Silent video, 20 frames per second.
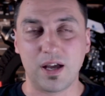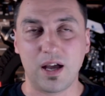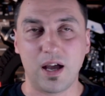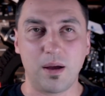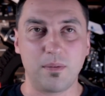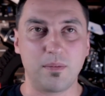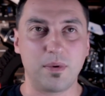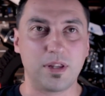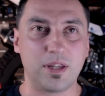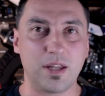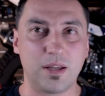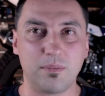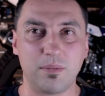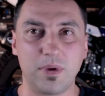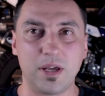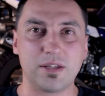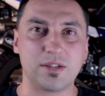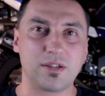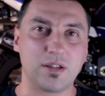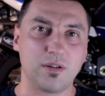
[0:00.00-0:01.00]
and then
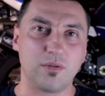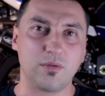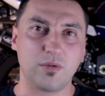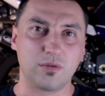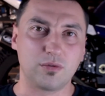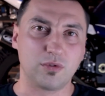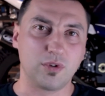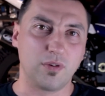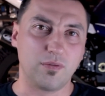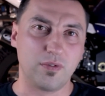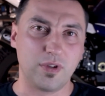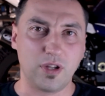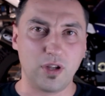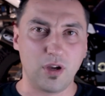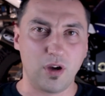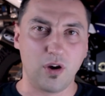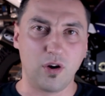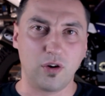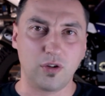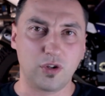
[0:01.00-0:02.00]
basically we'll do a
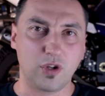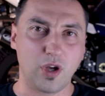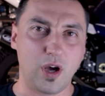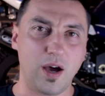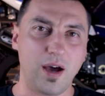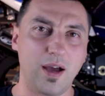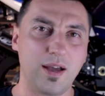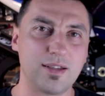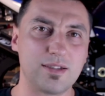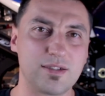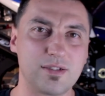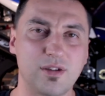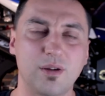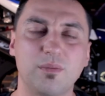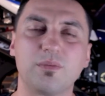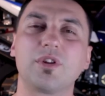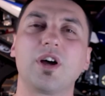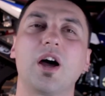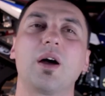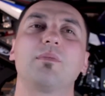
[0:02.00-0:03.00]
video on tires
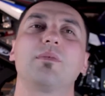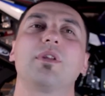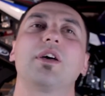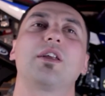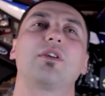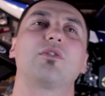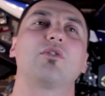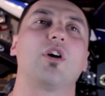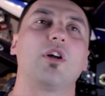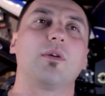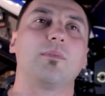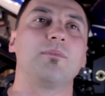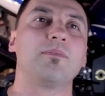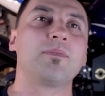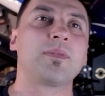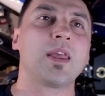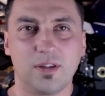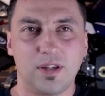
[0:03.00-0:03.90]
sometime later on.